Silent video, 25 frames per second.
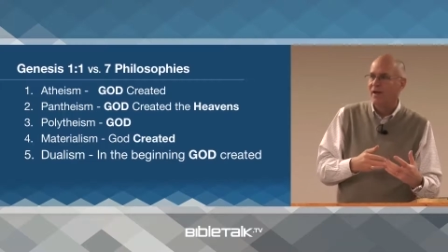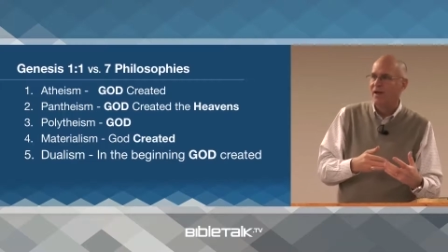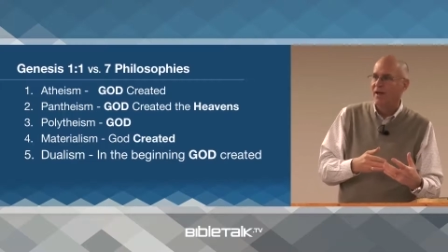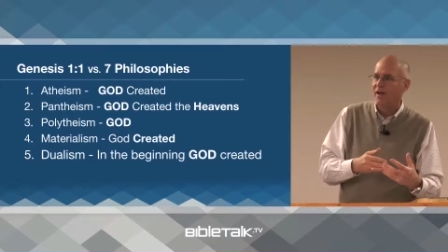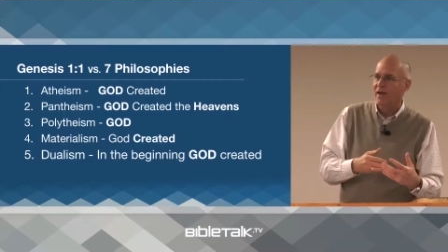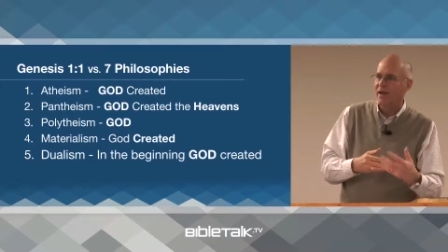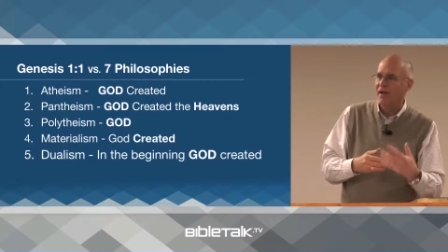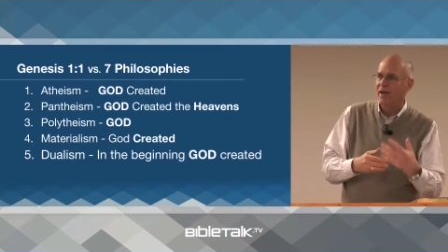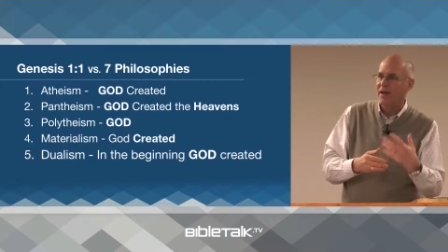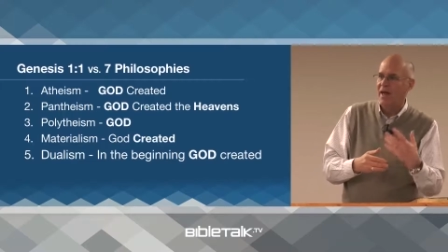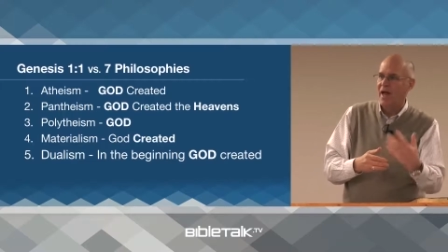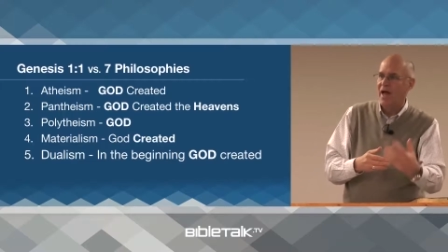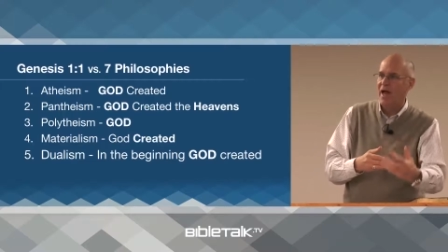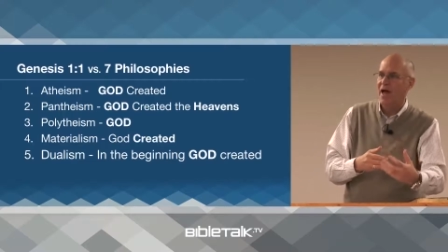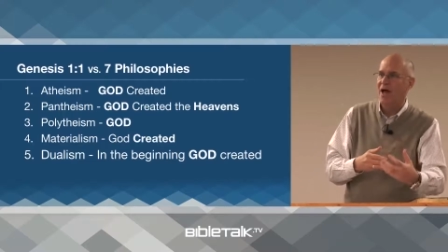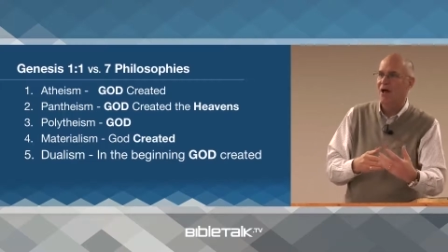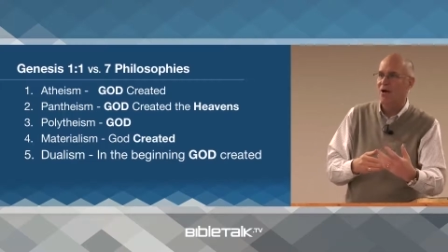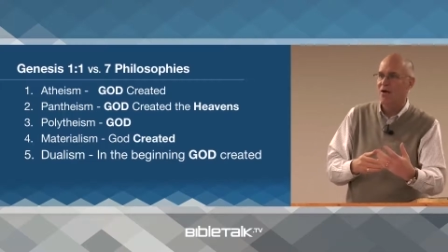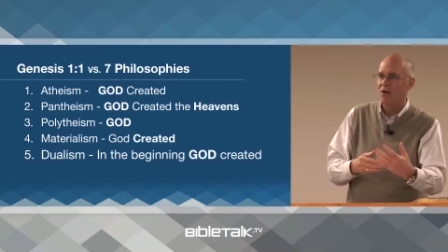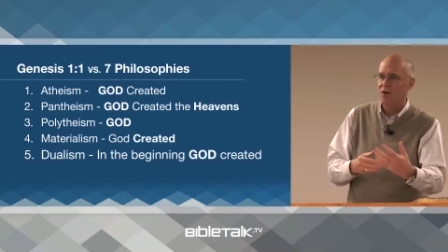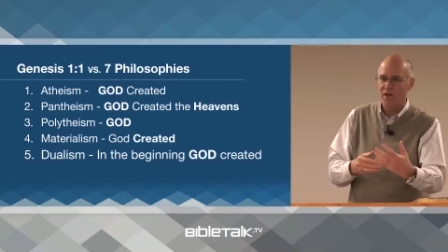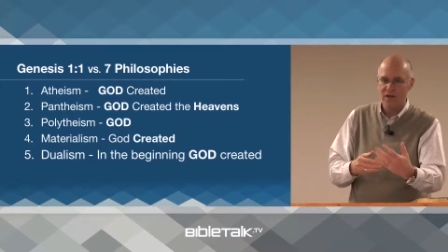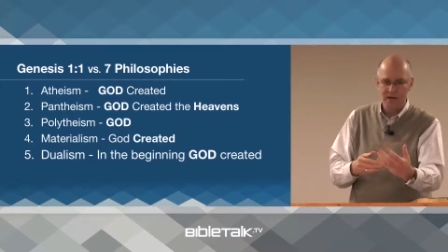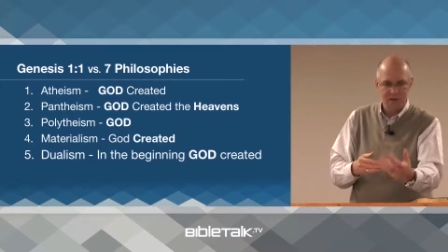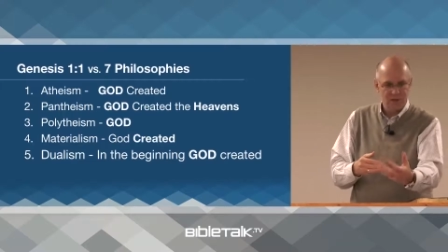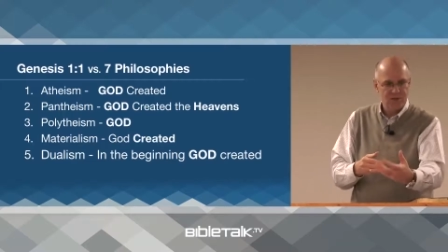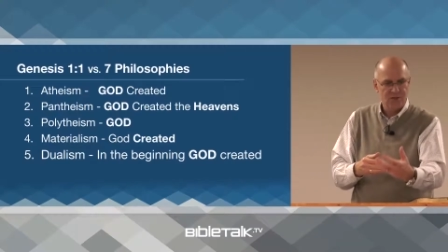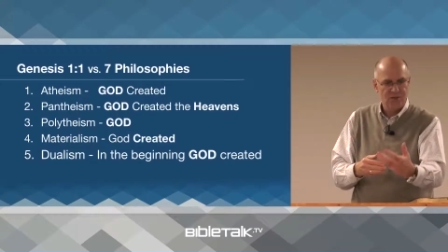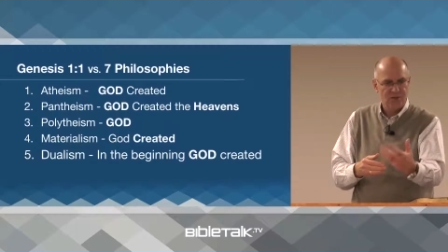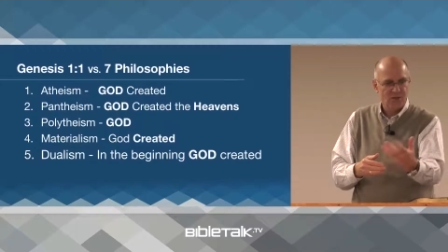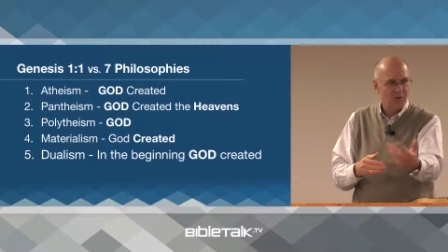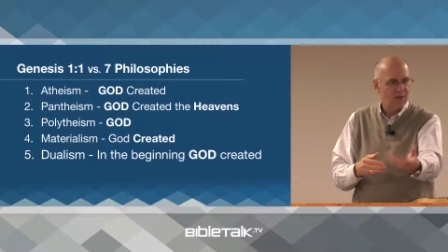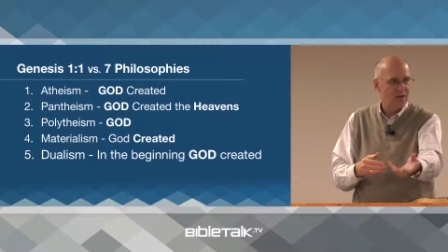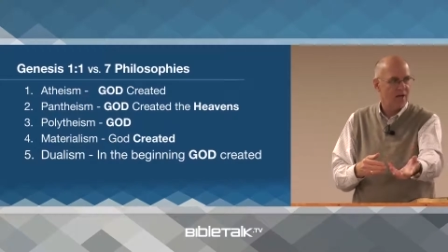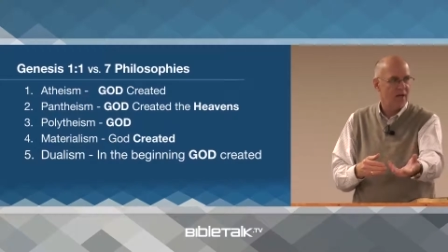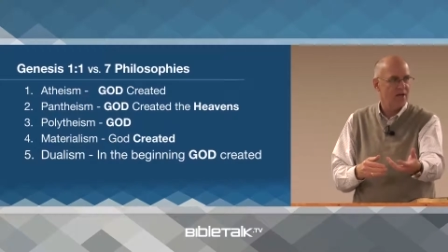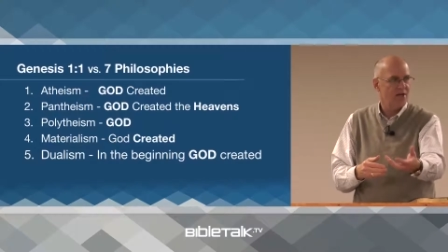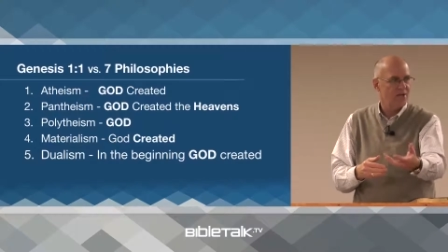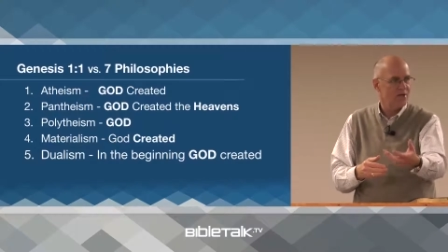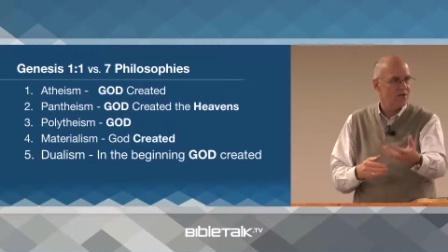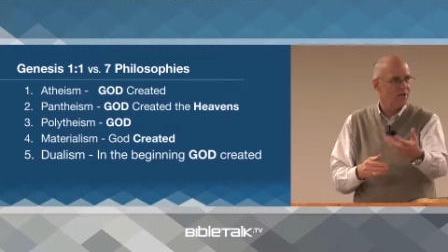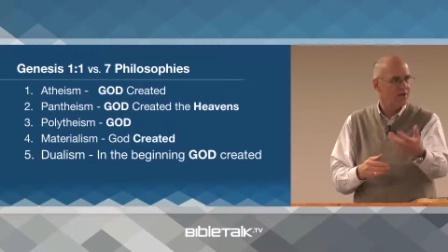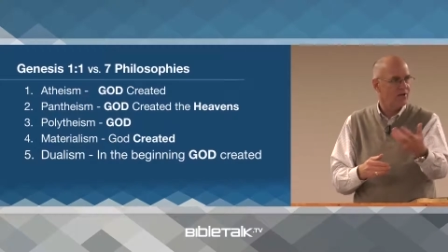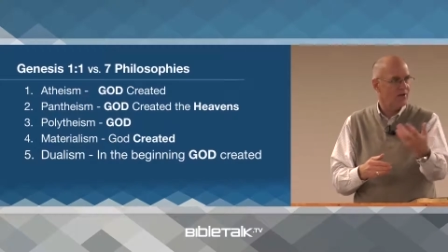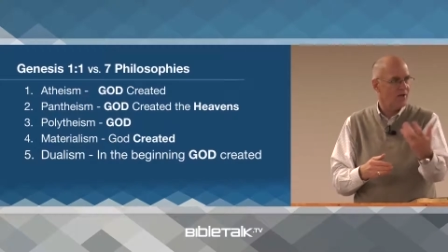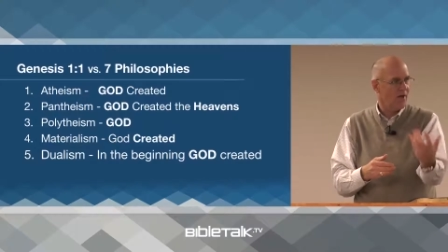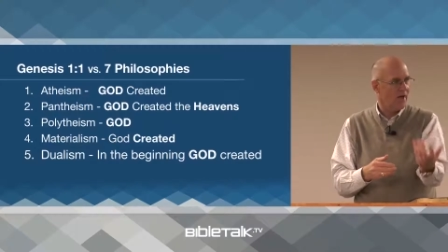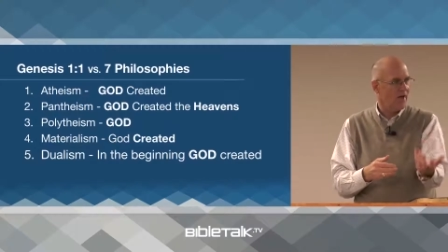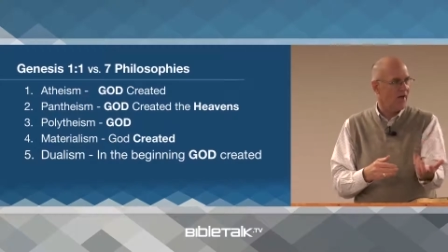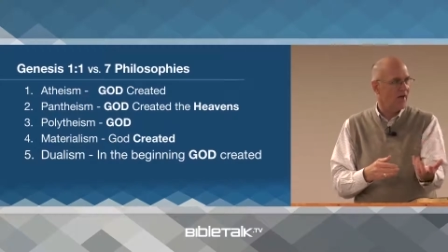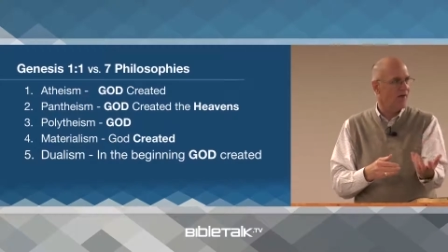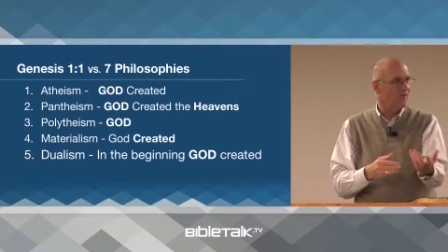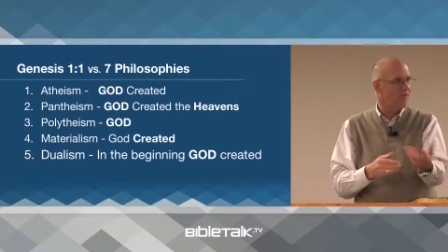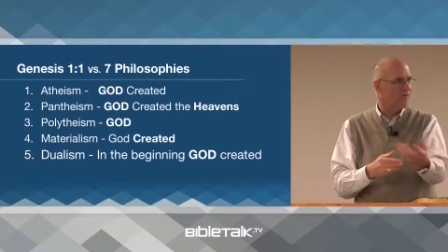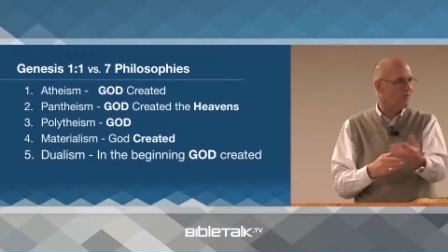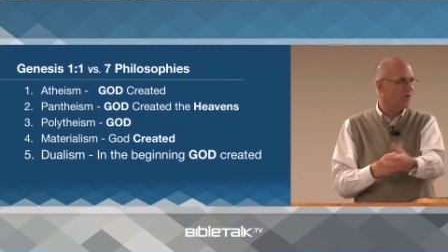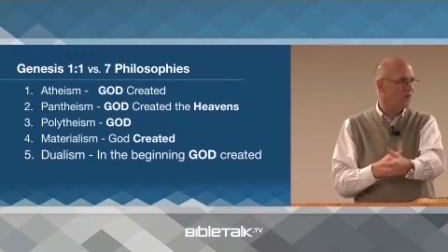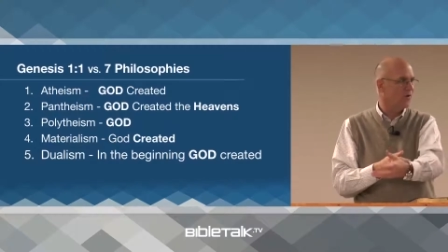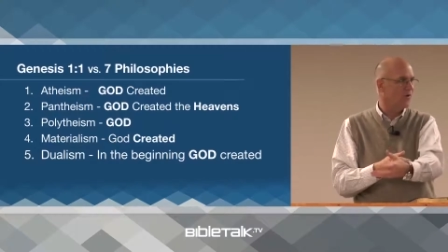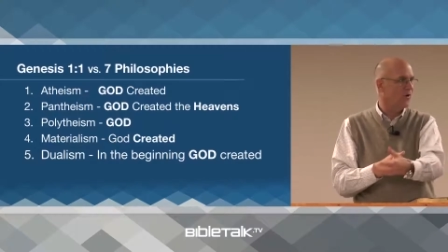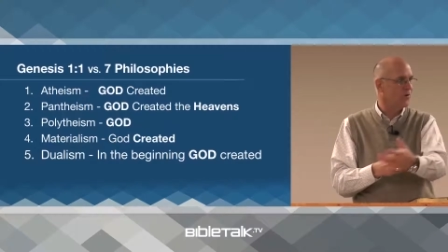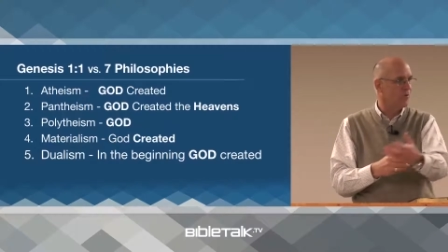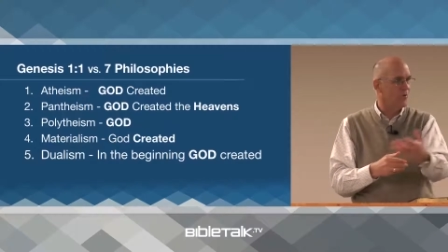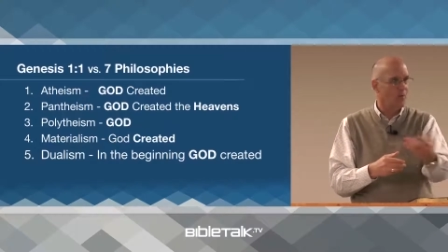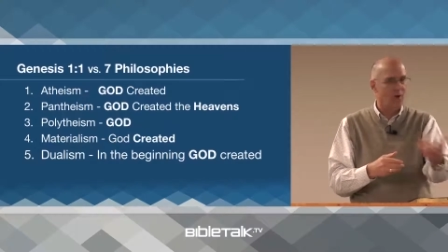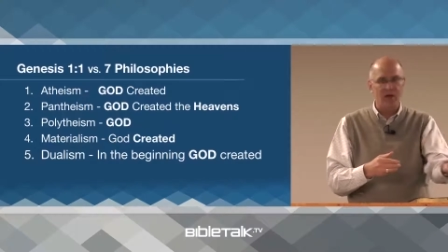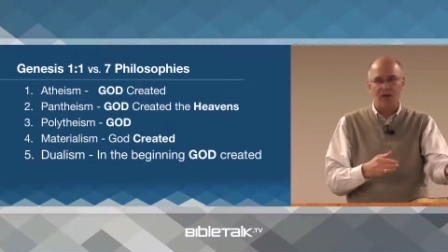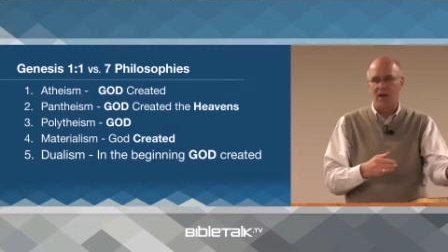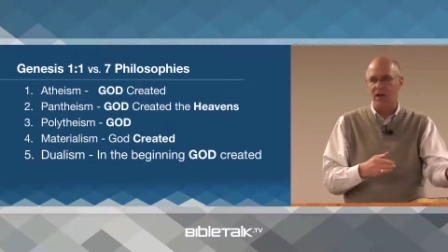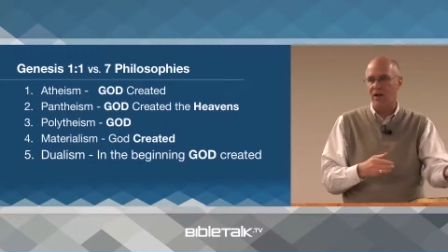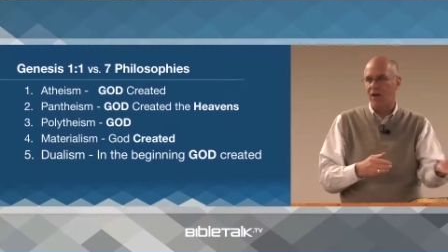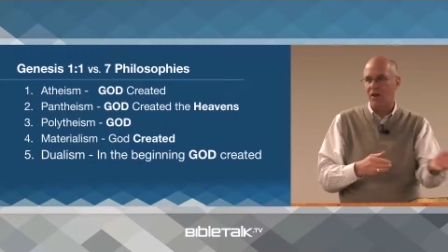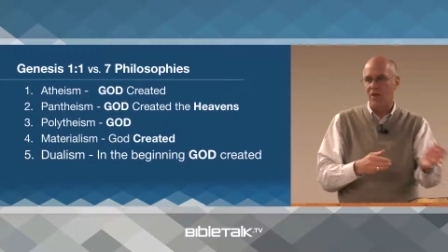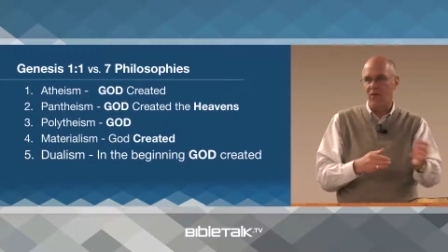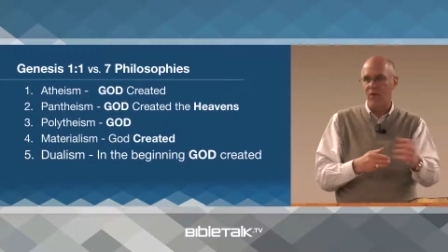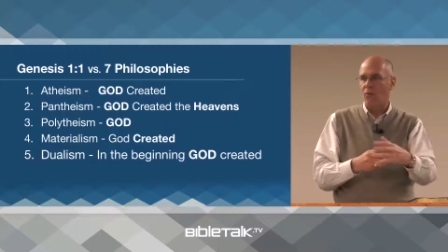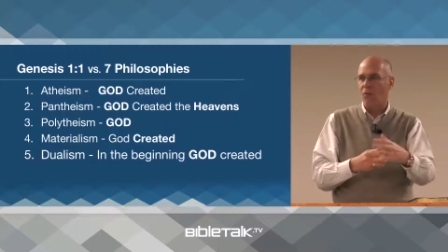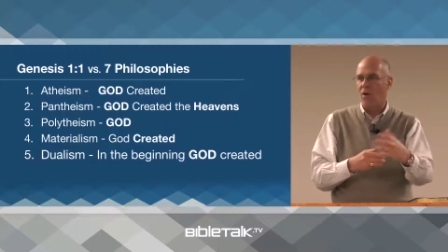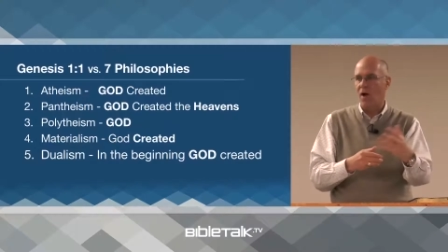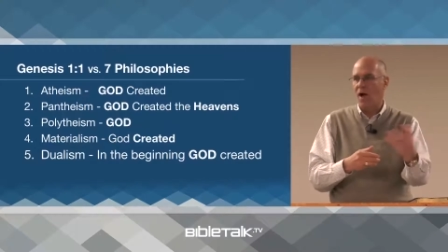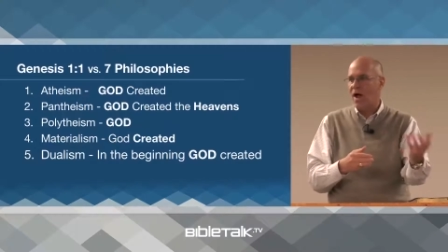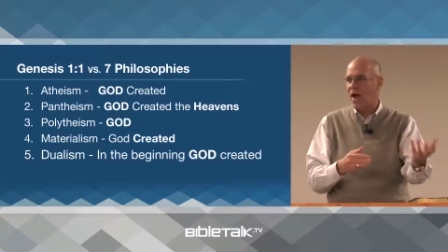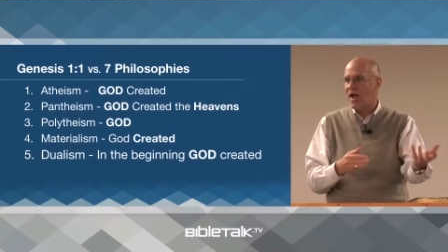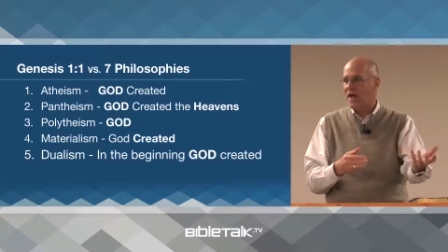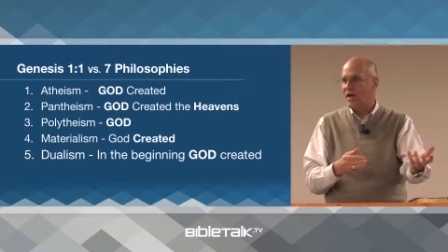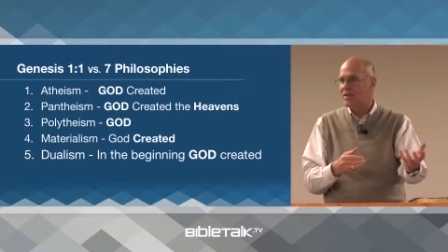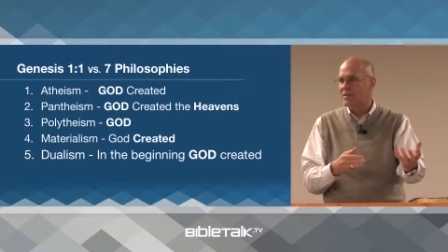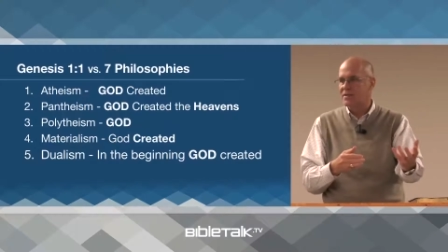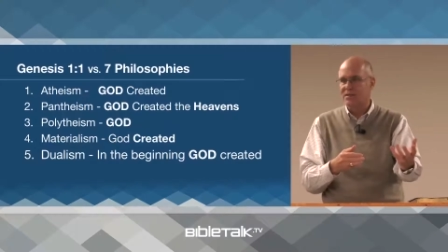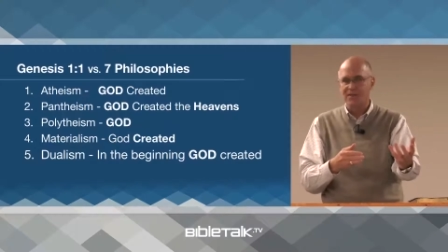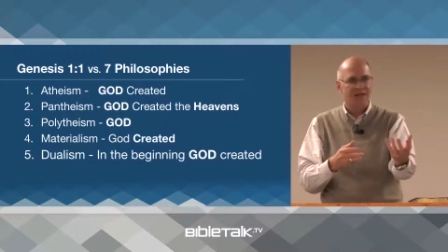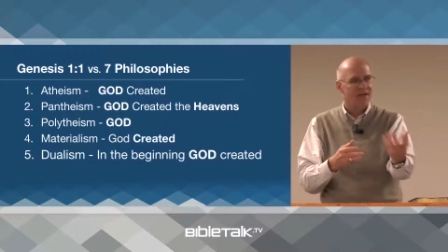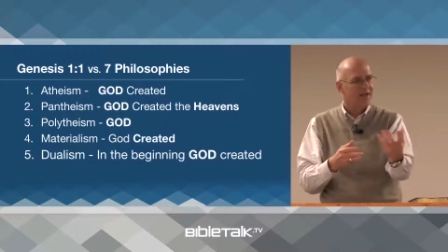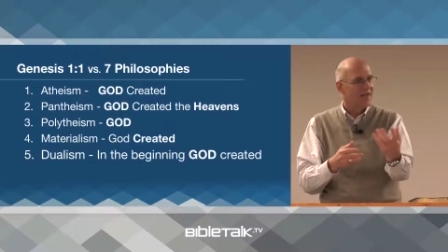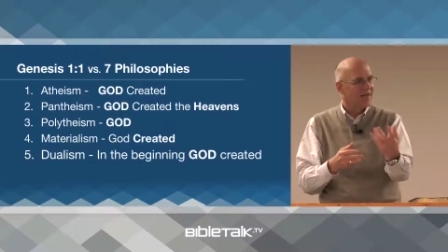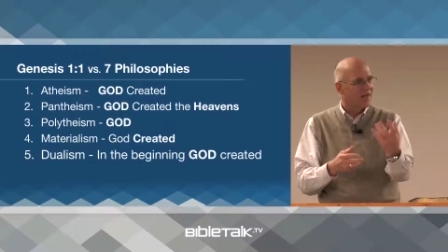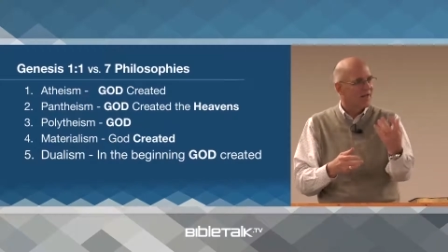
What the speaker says: allow His creation to have free will, otherwise